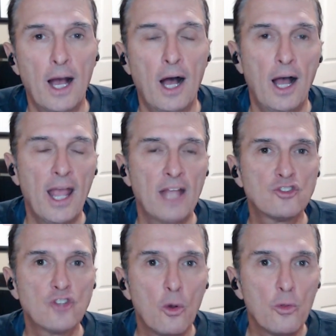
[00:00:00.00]

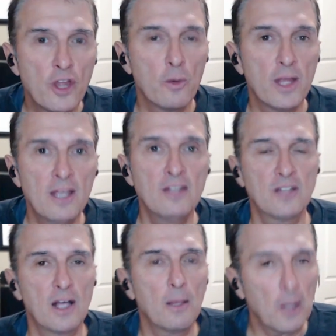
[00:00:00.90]
And so there
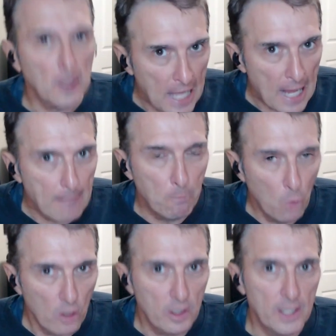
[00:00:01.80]
is a lot
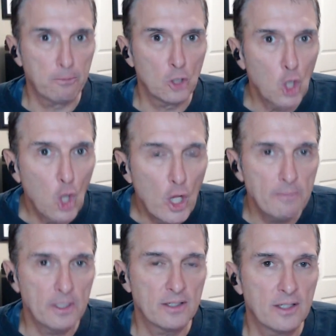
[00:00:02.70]
more
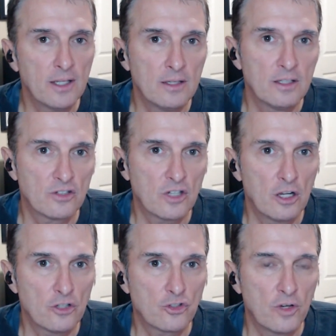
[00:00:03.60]
employment in this
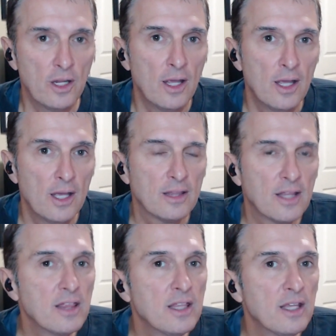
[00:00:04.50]
country
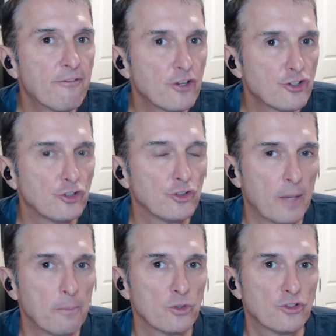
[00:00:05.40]
than the official
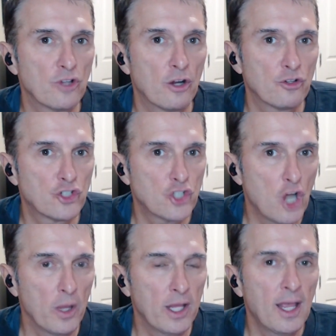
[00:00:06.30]
numbers are
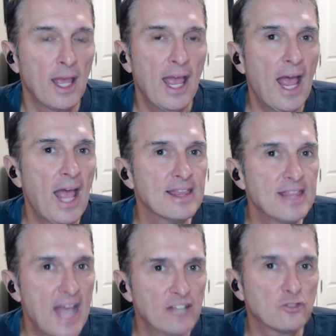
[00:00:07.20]
showing.
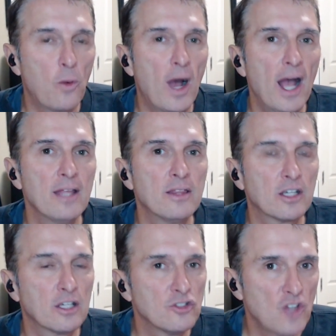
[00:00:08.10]
And that's why
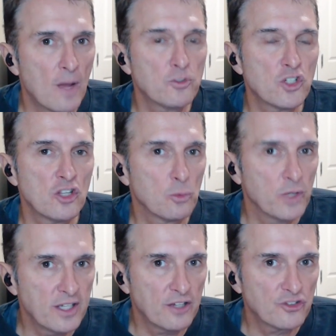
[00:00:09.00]
the consumption and the
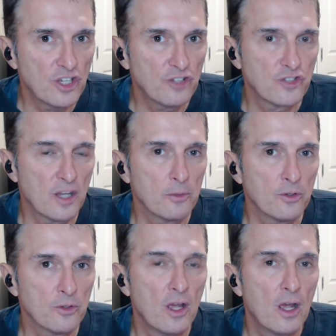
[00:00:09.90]
retail sales
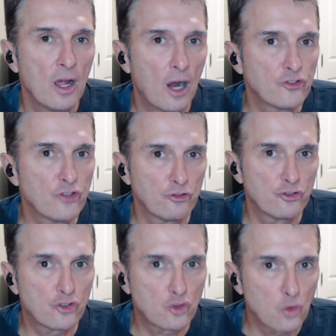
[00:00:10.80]
numbers are so
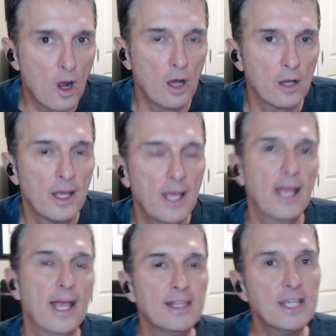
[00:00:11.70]
strong,
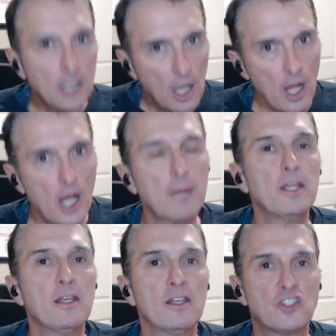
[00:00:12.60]
and the
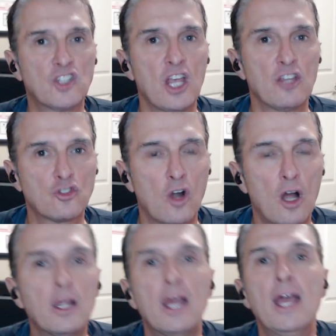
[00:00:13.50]
economy is staying
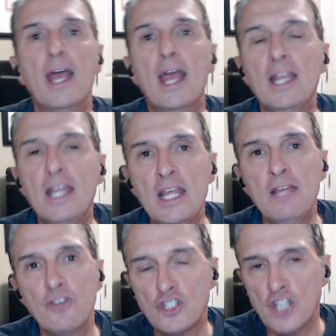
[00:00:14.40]
strong. And
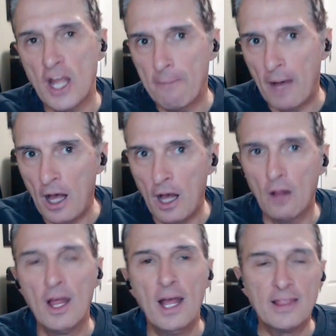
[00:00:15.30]
even Jay
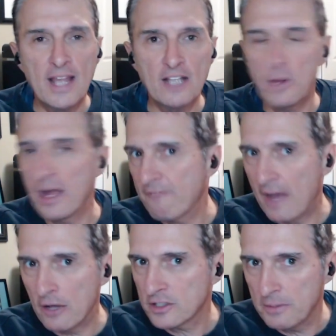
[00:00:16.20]
Powell, that's why I
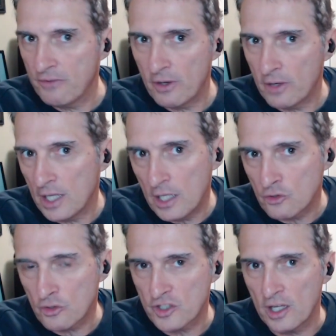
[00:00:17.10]
found it to be very
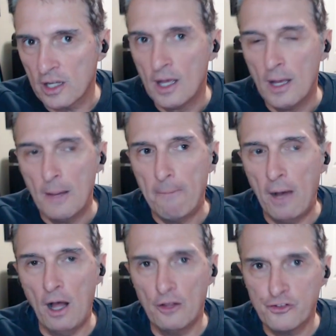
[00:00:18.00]
interesting.
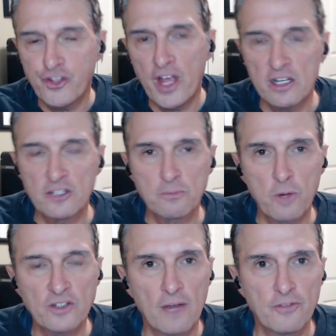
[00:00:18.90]
Powell said in his
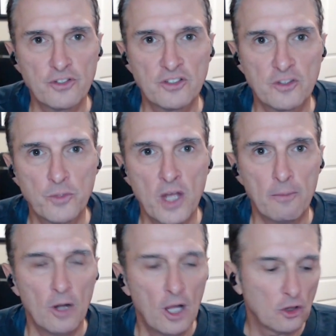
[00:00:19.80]
press conference in
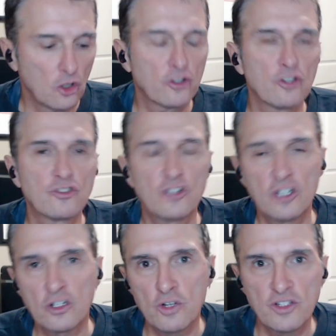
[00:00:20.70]
September, look, there's an
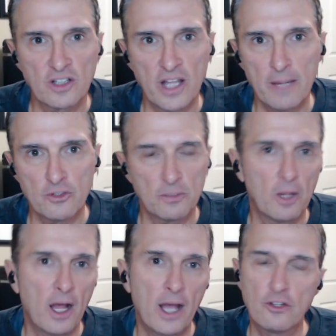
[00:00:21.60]
increase in labor
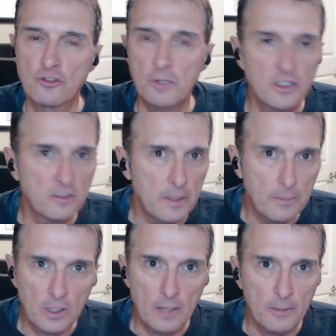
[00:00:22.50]
supply. There's millions of
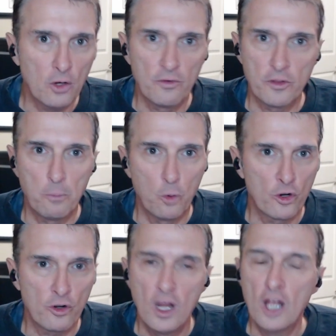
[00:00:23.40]
people coming over the
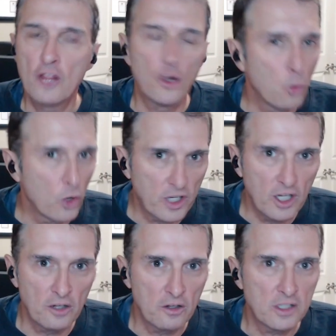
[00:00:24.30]
border. They're
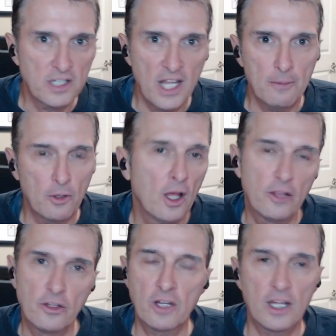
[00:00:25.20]
working under the table.
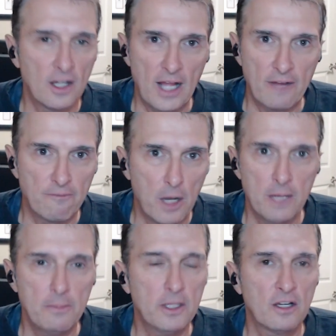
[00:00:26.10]
They're getting a lot of
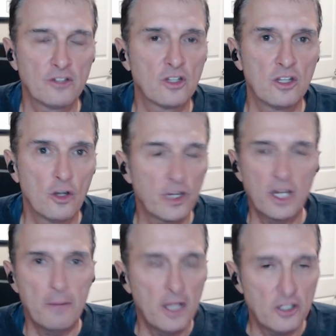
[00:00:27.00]
money because,
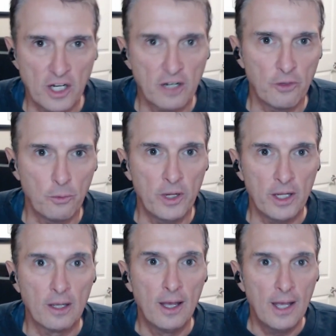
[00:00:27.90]
they get a paycheck every
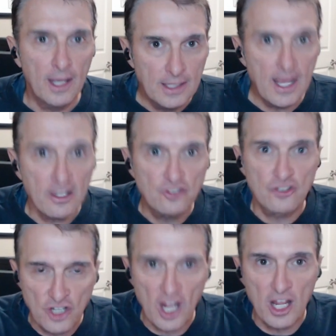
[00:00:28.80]
week.
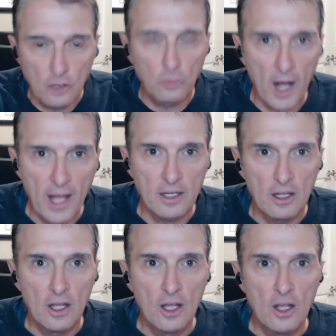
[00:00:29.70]
Yes, Jay, you're
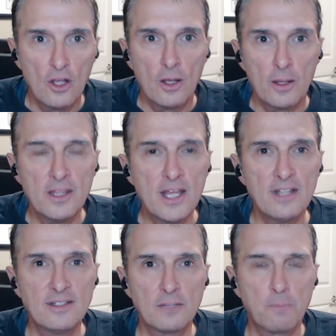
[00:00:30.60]
right. And
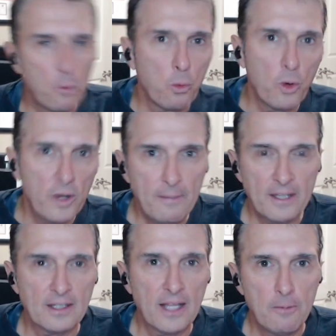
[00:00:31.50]
then he says, but we're worried
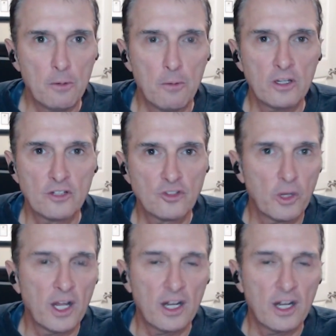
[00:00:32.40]
about the labor market, so we're